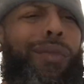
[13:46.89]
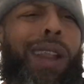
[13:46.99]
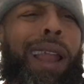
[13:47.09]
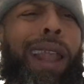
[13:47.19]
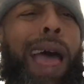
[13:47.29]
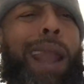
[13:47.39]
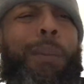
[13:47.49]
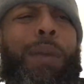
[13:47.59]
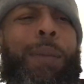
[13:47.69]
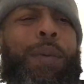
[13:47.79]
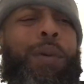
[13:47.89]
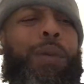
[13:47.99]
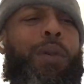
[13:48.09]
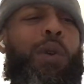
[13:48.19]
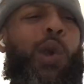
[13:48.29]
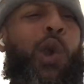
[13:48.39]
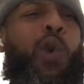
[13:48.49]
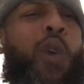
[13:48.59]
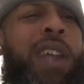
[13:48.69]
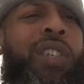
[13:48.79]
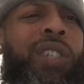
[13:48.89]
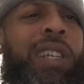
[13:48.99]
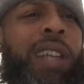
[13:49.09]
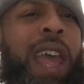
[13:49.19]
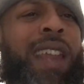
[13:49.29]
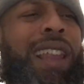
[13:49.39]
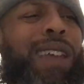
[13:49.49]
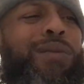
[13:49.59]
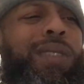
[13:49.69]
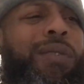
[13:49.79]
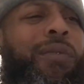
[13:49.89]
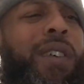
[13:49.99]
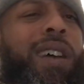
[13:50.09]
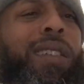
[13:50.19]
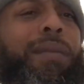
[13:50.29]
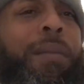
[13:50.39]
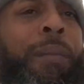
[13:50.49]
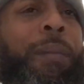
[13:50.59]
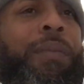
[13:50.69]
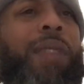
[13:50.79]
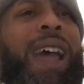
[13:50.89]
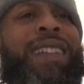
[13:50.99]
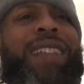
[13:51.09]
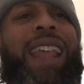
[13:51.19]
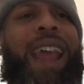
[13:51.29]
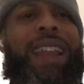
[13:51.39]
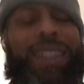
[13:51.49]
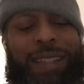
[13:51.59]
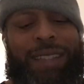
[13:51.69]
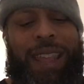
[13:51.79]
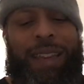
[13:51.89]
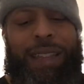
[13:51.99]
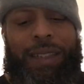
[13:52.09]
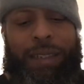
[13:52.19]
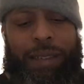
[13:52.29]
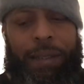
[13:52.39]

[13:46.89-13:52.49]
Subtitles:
a lot of people question that, like, what the fuck? I say that to say this.